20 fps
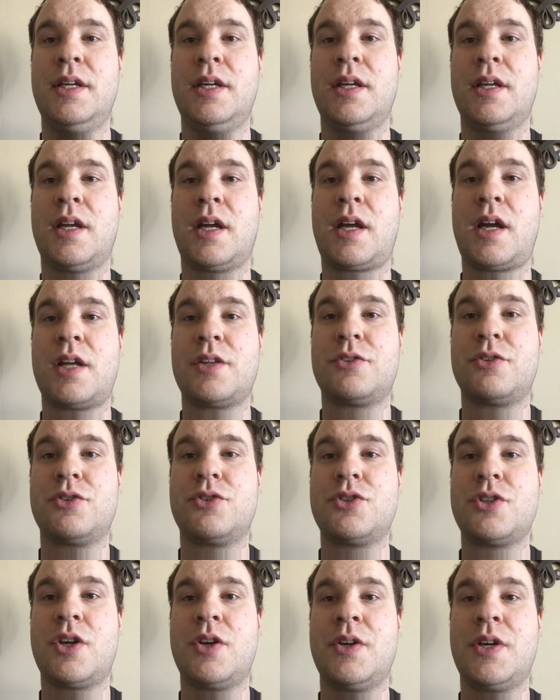And I got to
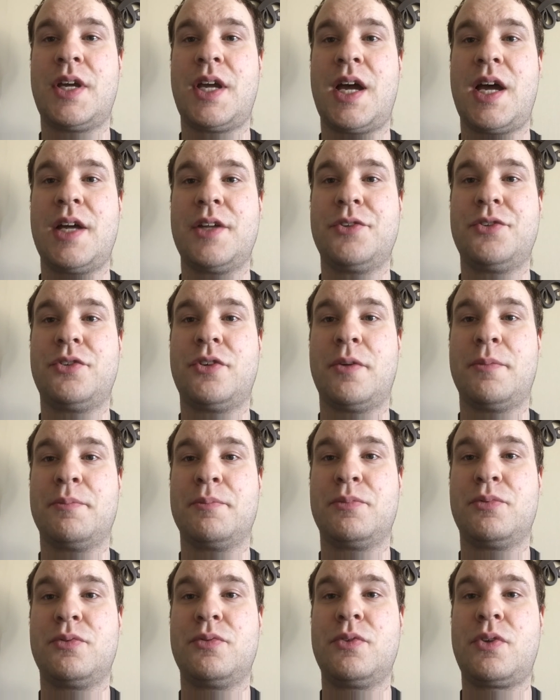show you guys
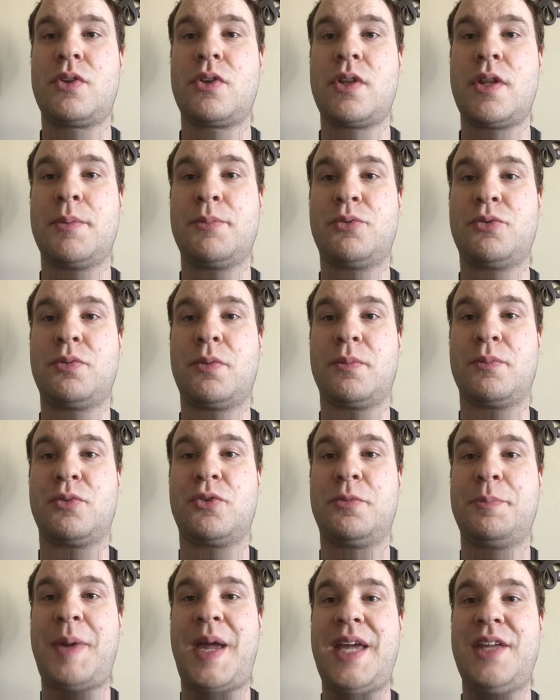some clips from
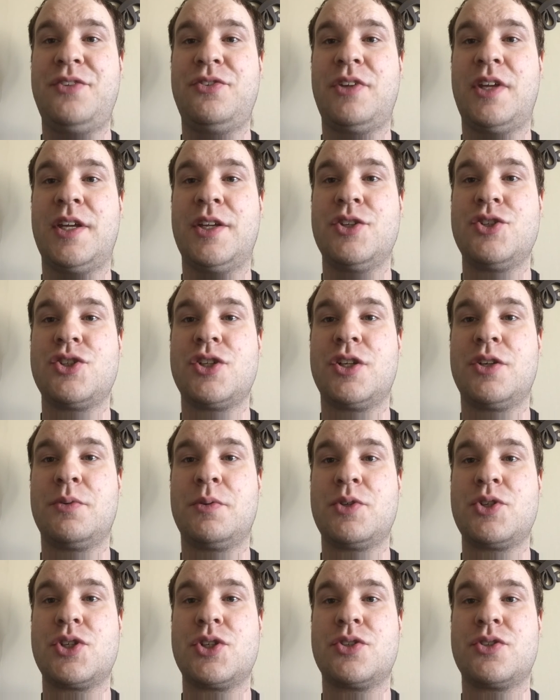Space Engine,
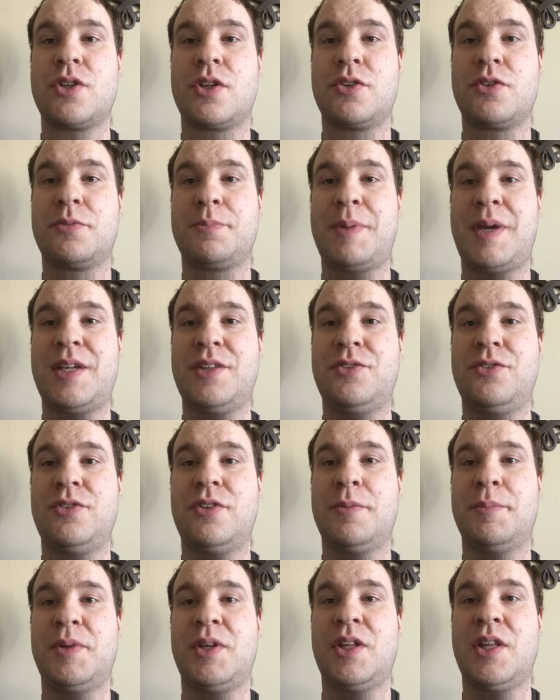which is a space
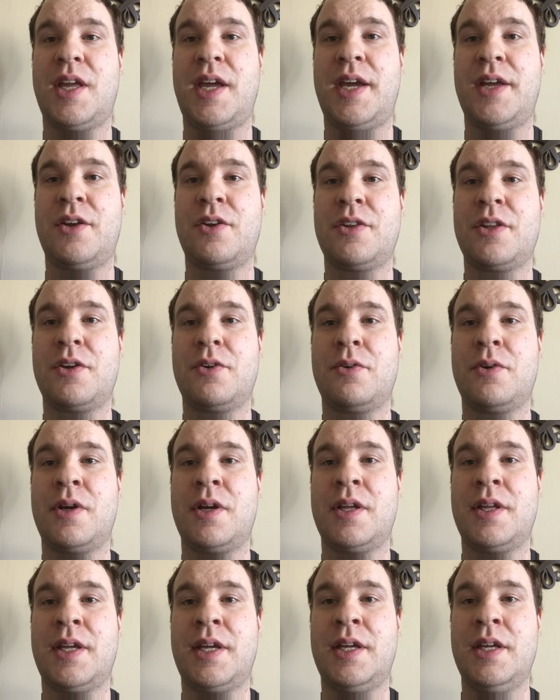simulator that
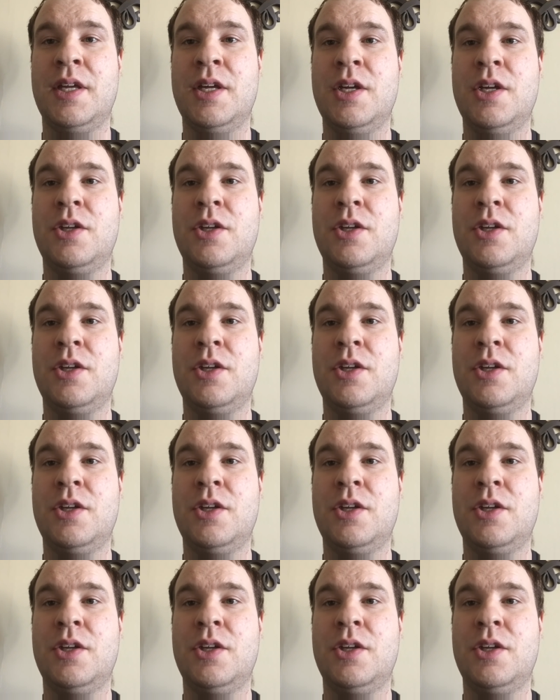really